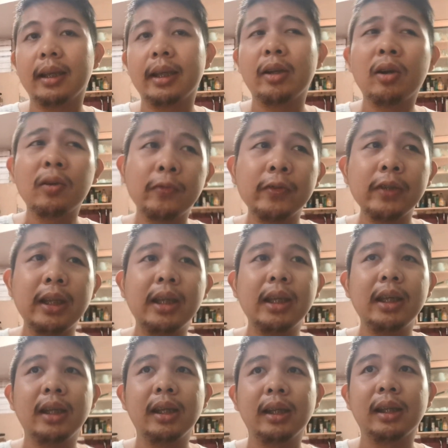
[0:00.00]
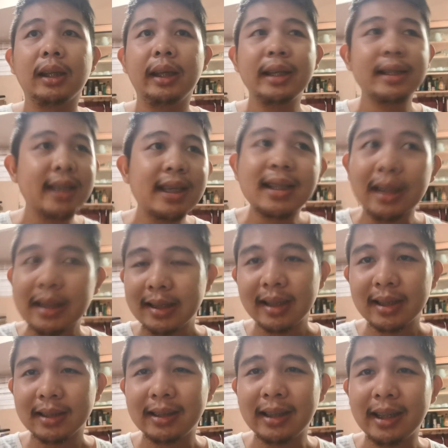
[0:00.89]
and hopefully it's a
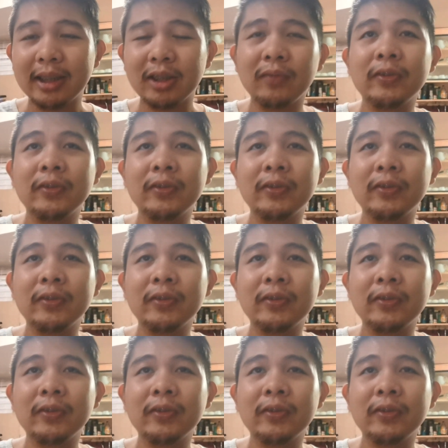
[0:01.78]
success, guys.